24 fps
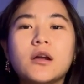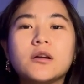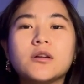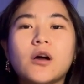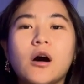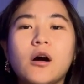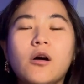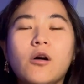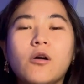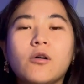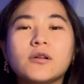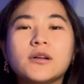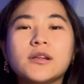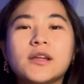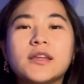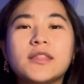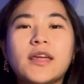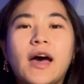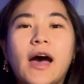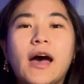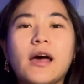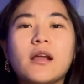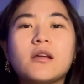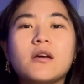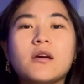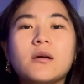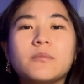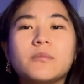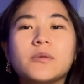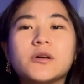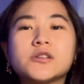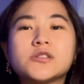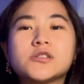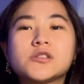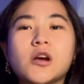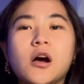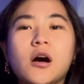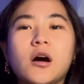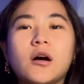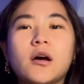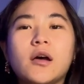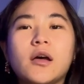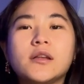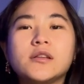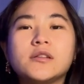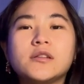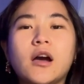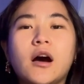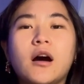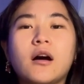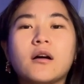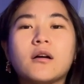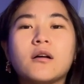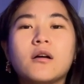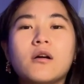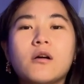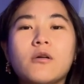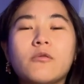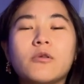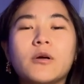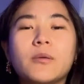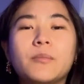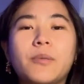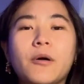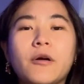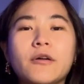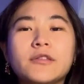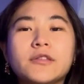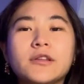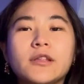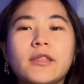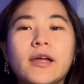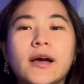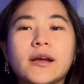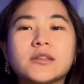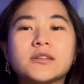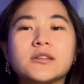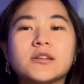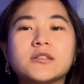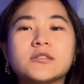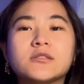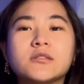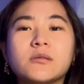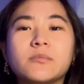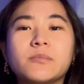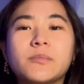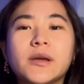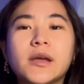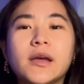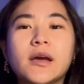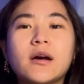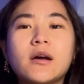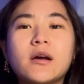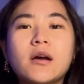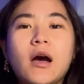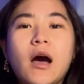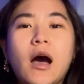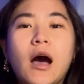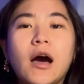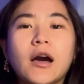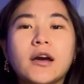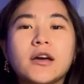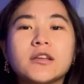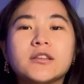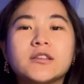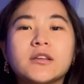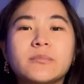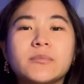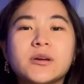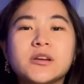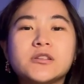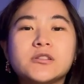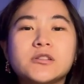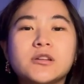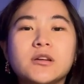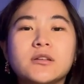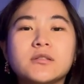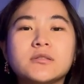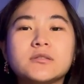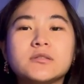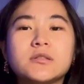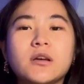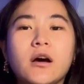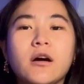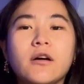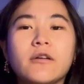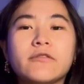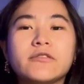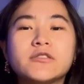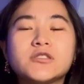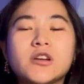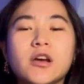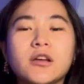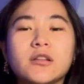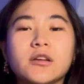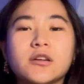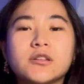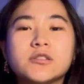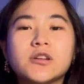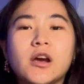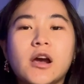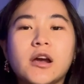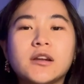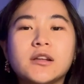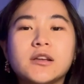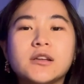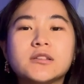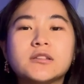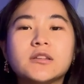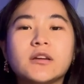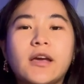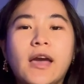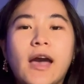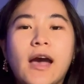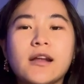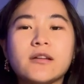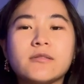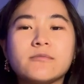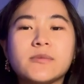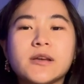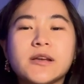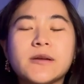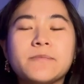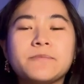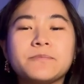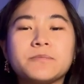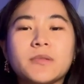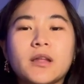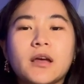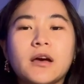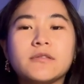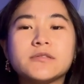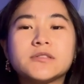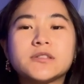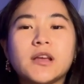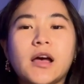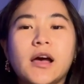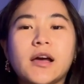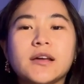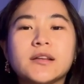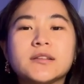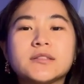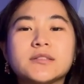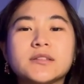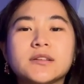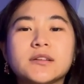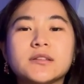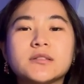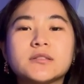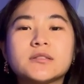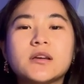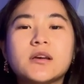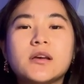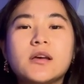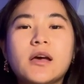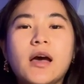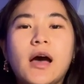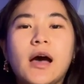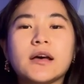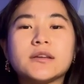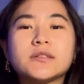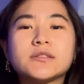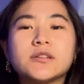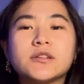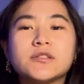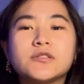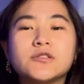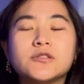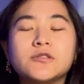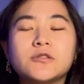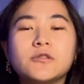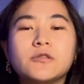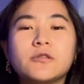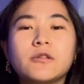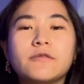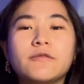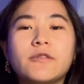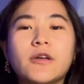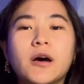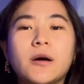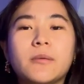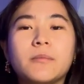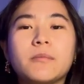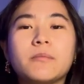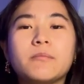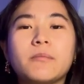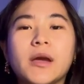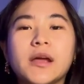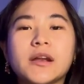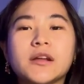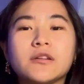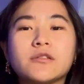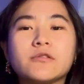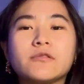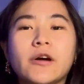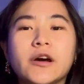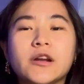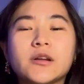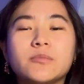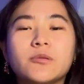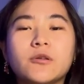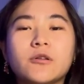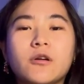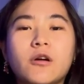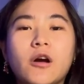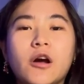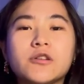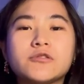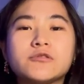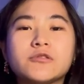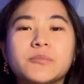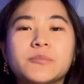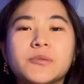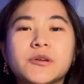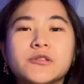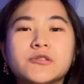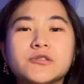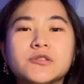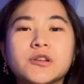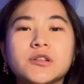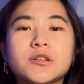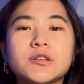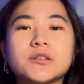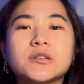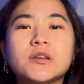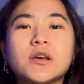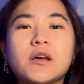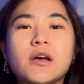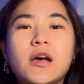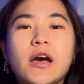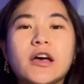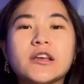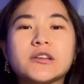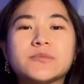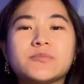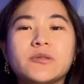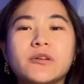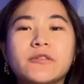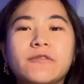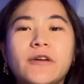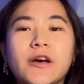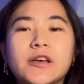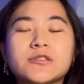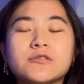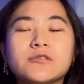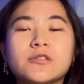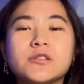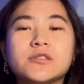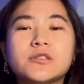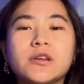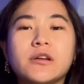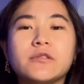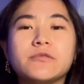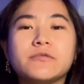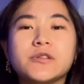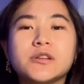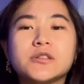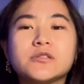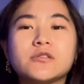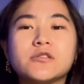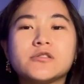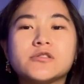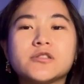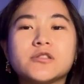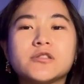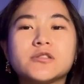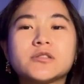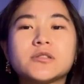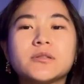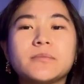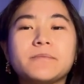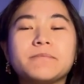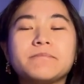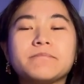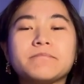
Not only that, but Xia and Yang were both elected to be academicians of Ch the Chinese Academy of Sciences, as the two of them made incredible contributions as professors and researchers.